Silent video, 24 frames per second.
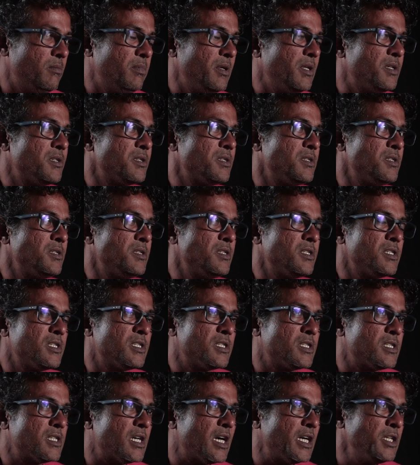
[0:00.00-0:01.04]
because
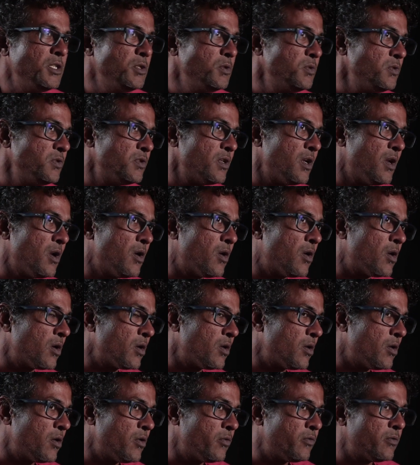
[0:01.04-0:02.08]
I use a lot
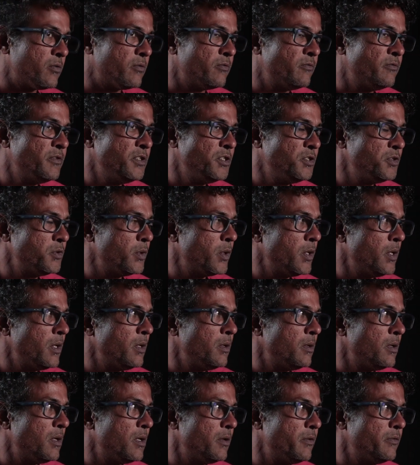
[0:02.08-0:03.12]
of visual
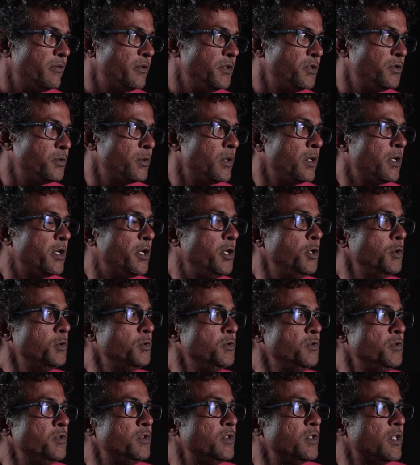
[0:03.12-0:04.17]

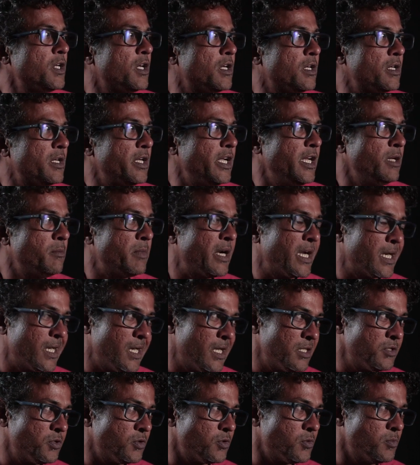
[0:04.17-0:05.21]
cues in my
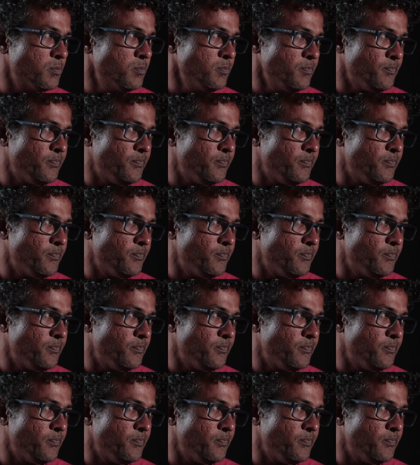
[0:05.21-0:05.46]
classroom,